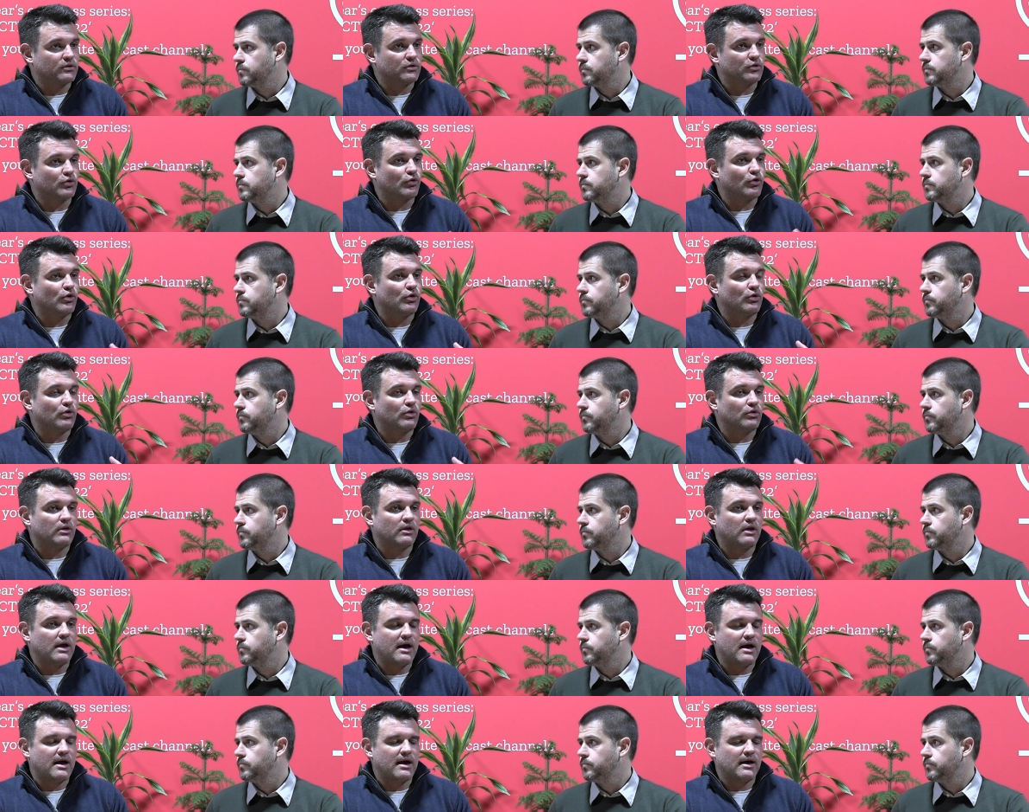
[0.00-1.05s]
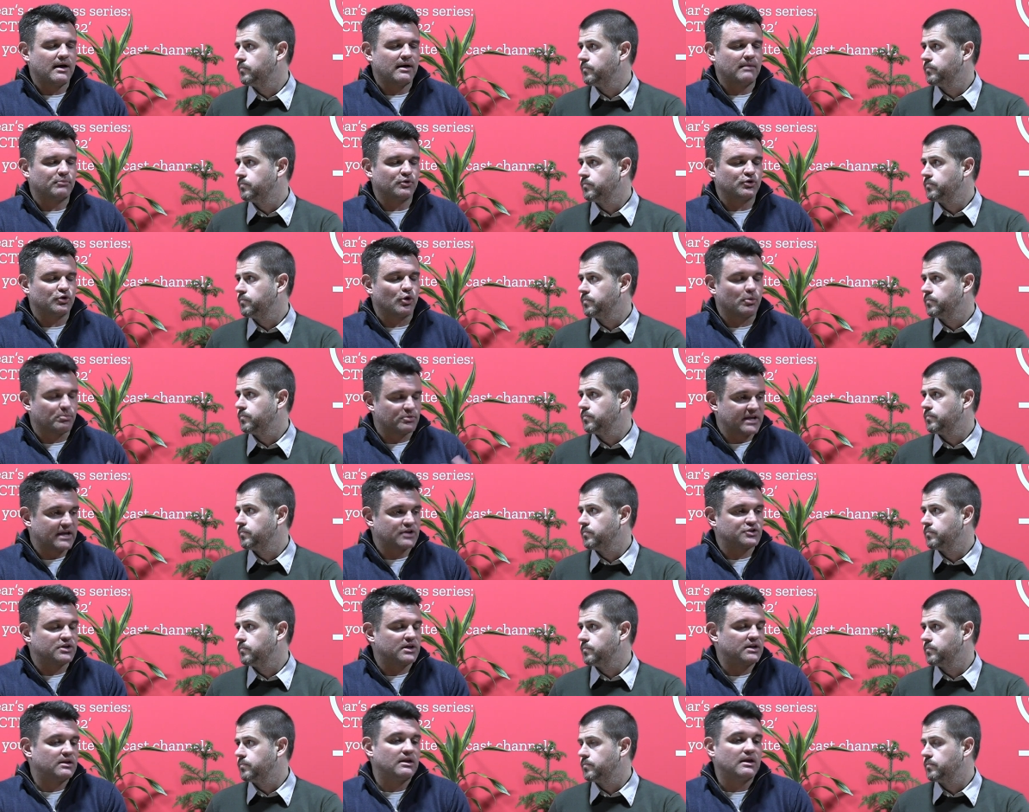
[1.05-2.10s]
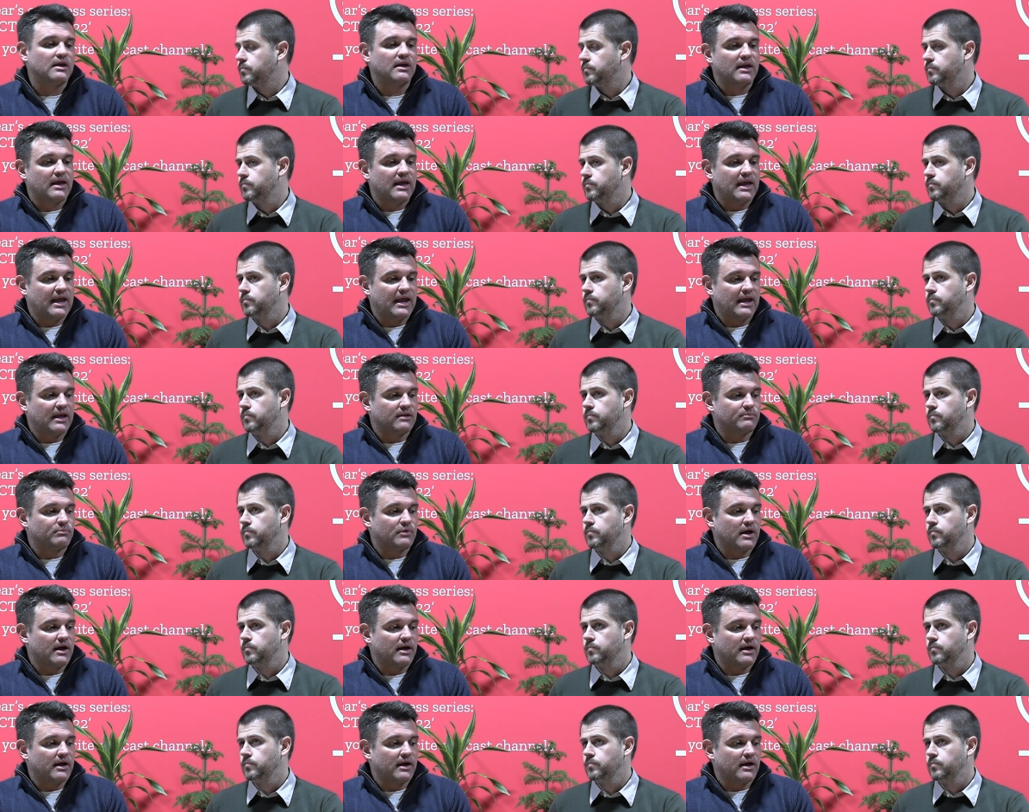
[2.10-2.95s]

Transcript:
Speaker 1: neural protection and